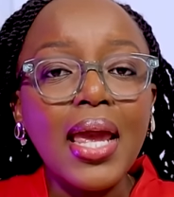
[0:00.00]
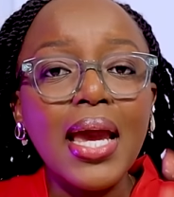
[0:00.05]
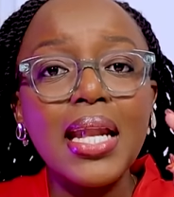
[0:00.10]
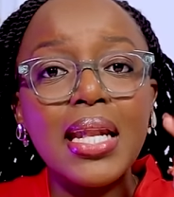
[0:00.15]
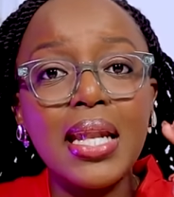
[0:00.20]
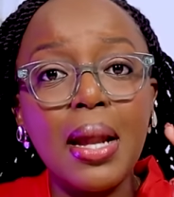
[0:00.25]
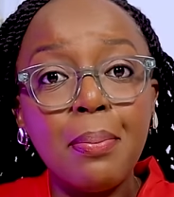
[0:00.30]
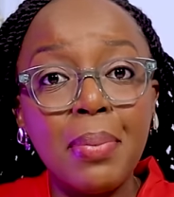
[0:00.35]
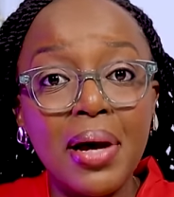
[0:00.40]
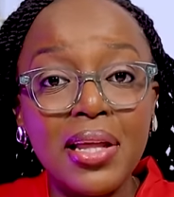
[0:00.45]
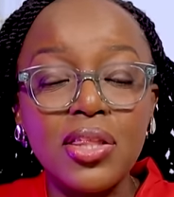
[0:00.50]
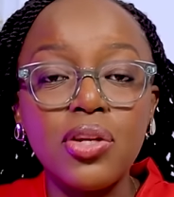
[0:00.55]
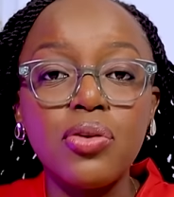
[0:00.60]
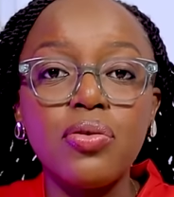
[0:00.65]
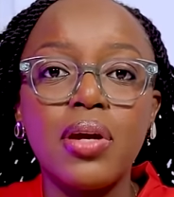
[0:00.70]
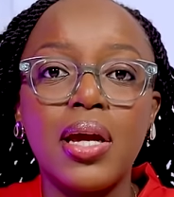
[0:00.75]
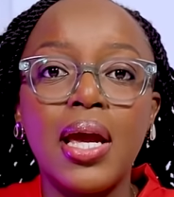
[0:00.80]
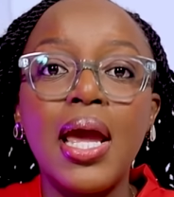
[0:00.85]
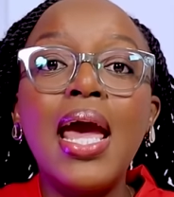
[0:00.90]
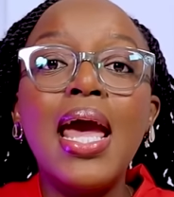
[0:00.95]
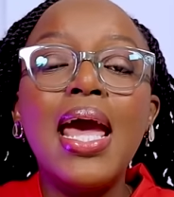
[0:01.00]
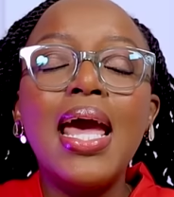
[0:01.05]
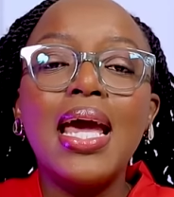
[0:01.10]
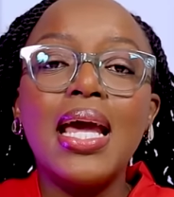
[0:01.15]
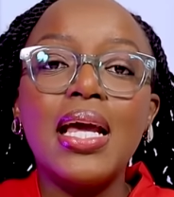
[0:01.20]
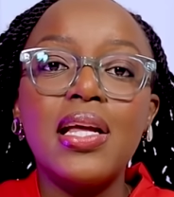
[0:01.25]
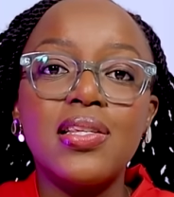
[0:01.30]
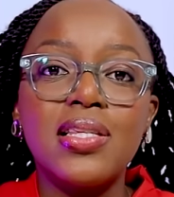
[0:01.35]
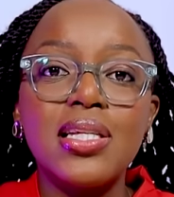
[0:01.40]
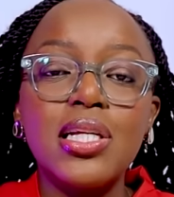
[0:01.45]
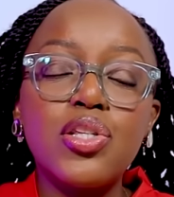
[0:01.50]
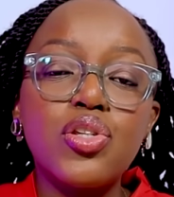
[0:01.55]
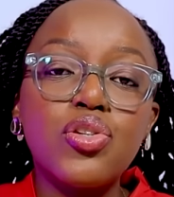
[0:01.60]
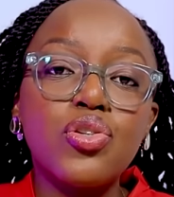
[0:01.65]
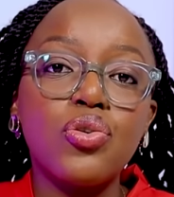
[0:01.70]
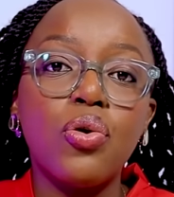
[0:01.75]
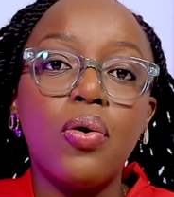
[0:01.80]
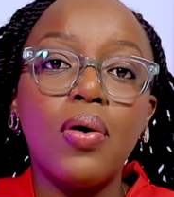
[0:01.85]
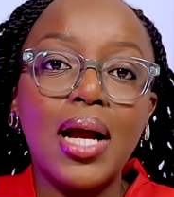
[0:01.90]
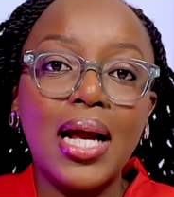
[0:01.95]
And number three, is it
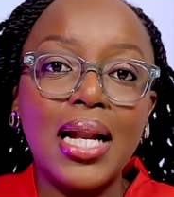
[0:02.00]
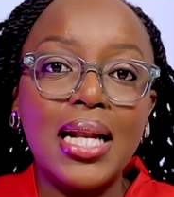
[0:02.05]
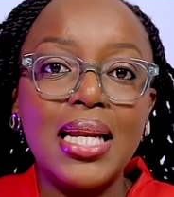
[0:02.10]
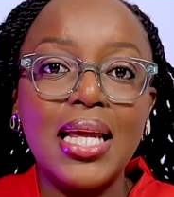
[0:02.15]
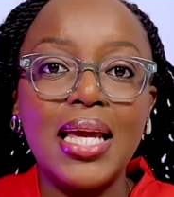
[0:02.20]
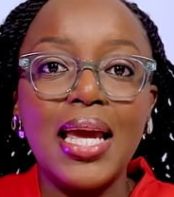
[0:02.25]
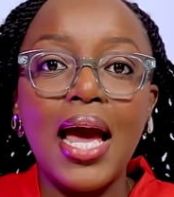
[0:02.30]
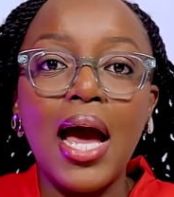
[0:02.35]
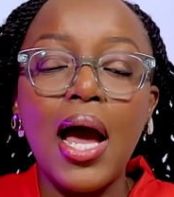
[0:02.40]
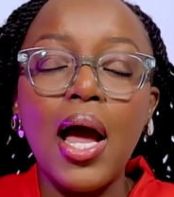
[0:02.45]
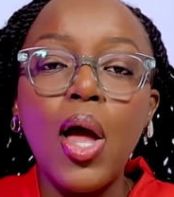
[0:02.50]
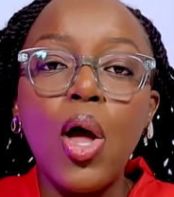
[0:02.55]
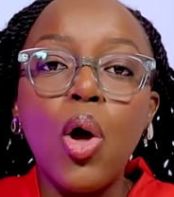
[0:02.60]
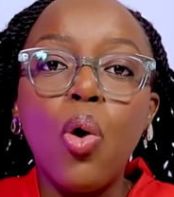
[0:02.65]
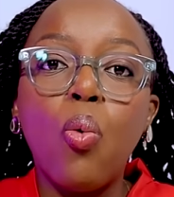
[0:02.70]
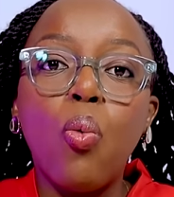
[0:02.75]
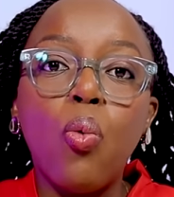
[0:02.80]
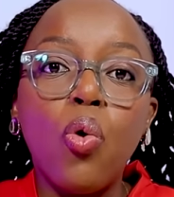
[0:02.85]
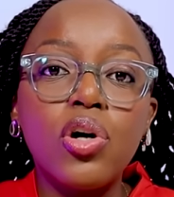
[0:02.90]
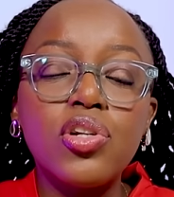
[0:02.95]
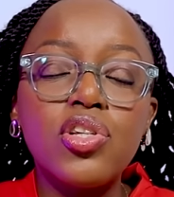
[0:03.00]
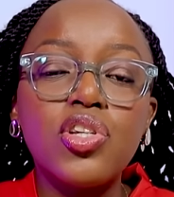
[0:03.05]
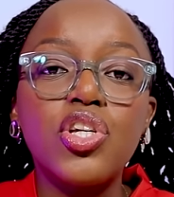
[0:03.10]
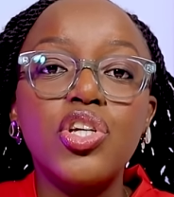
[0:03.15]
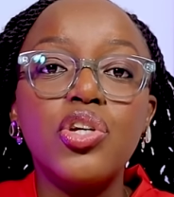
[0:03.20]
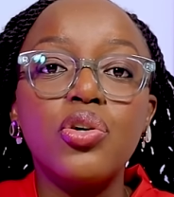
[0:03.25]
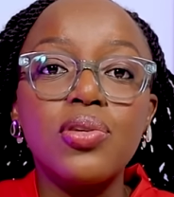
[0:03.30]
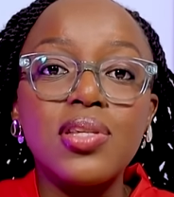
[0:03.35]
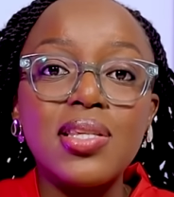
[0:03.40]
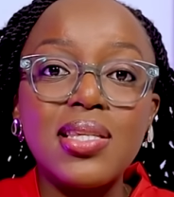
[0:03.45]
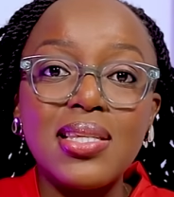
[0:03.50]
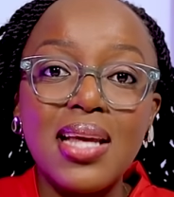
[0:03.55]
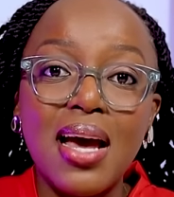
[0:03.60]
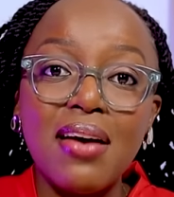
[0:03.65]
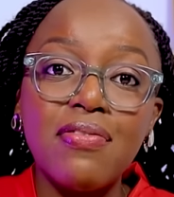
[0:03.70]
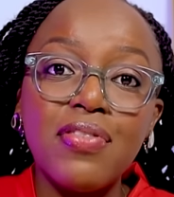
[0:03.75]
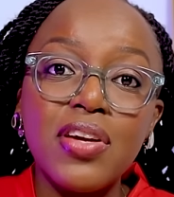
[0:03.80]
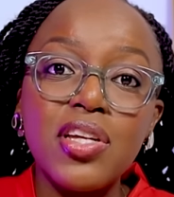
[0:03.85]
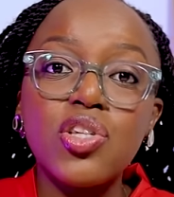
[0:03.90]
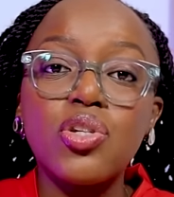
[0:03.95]
so clear what your
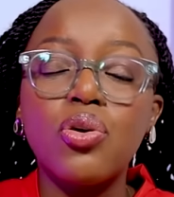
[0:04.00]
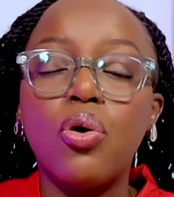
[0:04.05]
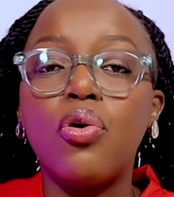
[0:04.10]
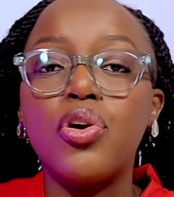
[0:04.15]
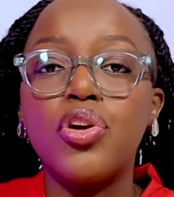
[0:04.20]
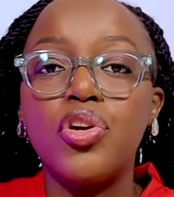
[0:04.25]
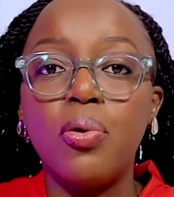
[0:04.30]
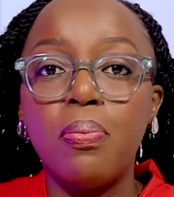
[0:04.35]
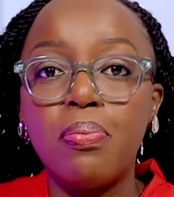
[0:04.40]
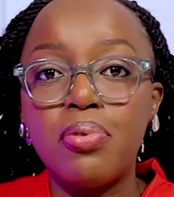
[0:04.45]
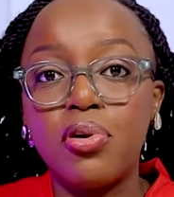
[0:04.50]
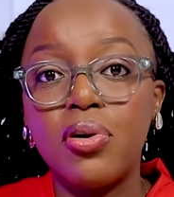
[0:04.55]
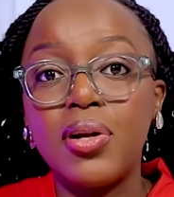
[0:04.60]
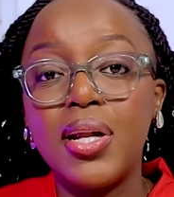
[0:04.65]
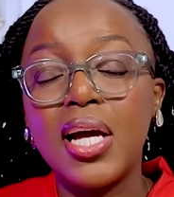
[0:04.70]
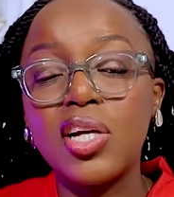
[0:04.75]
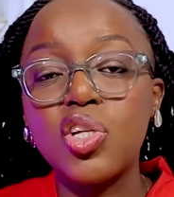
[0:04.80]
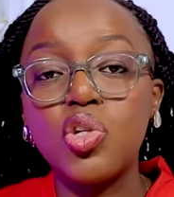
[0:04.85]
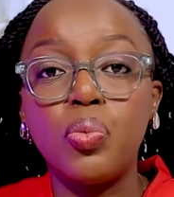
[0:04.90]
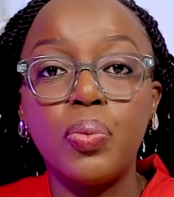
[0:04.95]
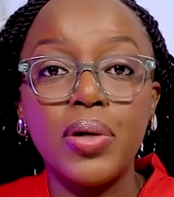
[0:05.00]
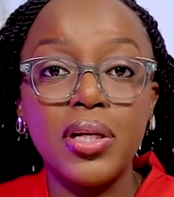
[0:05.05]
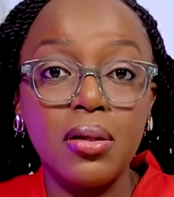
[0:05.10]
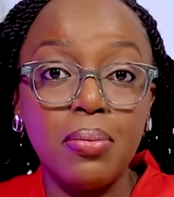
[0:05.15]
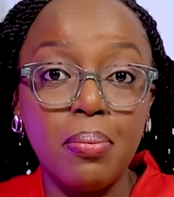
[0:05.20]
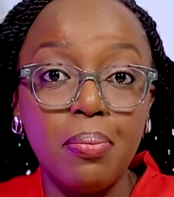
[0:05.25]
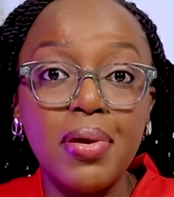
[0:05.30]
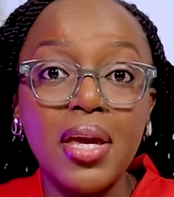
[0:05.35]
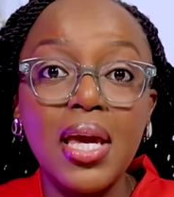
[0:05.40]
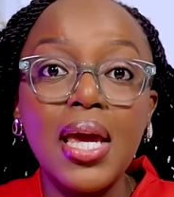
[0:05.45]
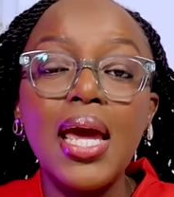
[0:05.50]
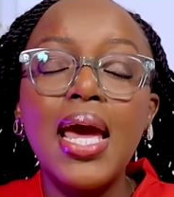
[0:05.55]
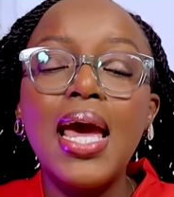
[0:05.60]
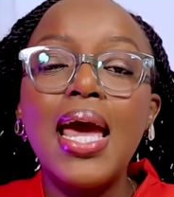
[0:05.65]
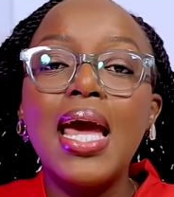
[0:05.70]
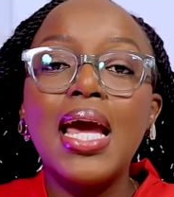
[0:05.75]
service or your product will be?